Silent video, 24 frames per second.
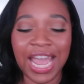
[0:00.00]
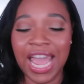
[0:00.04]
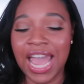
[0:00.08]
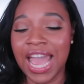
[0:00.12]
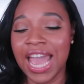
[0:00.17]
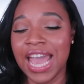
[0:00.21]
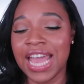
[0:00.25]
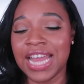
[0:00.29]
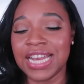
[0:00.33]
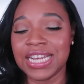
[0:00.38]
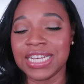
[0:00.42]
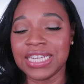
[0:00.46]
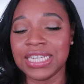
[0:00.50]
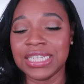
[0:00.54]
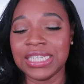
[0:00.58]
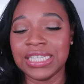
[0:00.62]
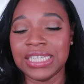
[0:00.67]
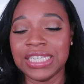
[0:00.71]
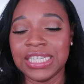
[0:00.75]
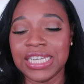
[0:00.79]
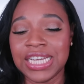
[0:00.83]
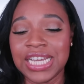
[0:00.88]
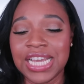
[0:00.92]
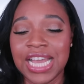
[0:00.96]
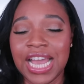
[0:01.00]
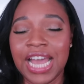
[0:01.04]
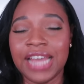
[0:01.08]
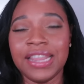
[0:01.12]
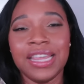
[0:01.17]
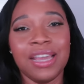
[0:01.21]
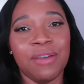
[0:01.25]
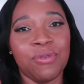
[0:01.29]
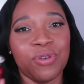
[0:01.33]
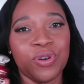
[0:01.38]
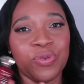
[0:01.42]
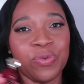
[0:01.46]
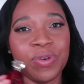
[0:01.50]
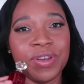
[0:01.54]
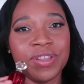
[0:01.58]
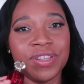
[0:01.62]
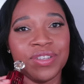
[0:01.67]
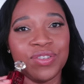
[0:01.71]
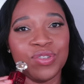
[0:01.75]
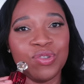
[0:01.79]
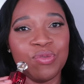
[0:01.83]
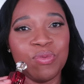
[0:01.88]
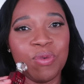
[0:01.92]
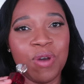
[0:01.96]
And I think I want to wear
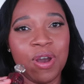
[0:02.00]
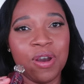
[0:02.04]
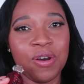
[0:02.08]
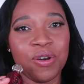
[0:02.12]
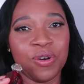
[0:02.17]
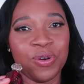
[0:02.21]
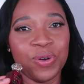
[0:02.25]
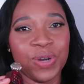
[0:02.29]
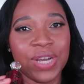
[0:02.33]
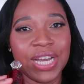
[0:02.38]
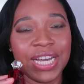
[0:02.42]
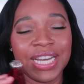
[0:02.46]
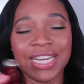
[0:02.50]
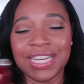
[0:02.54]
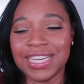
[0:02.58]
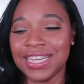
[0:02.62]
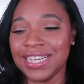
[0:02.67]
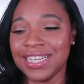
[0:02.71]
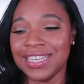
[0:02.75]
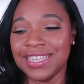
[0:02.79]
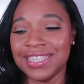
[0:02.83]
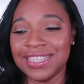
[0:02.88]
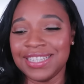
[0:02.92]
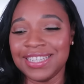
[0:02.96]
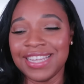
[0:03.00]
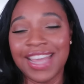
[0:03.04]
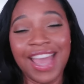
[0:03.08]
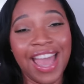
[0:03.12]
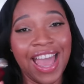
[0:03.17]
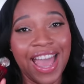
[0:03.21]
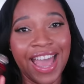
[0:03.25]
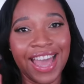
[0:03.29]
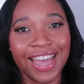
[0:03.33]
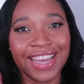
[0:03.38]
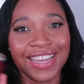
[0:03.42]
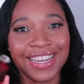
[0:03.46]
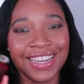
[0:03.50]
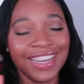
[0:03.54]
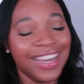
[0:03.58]
this tomorrow because, yeah,